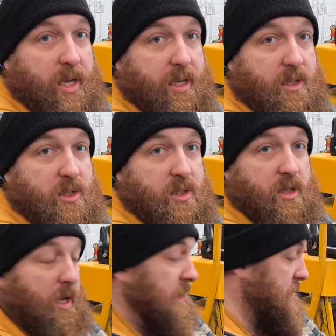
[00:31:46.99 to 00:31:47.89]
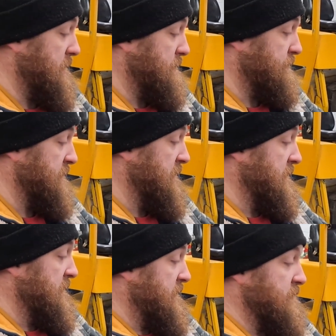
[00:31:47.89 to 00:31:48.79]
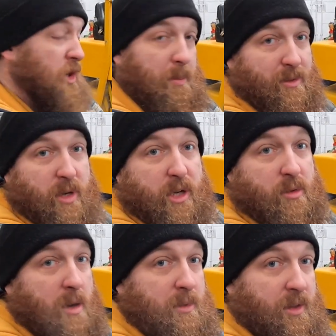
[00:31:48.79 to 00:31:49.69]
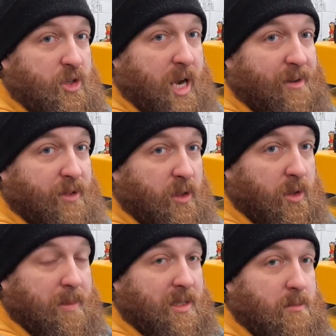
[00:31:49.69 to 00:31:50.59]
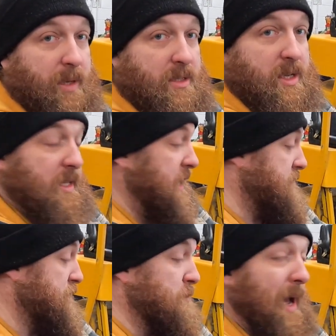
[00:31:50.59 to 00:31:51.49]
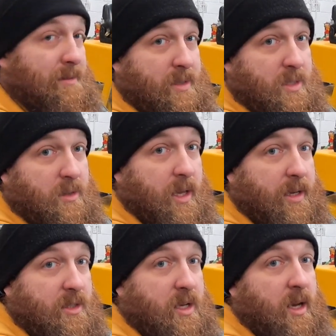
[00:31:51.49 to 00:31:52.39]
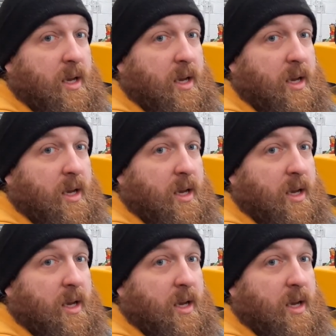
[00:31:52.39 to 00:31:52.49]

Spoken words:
it's all been re-chromed on the shaft and all the bits and pieces it needs, new bearings and things.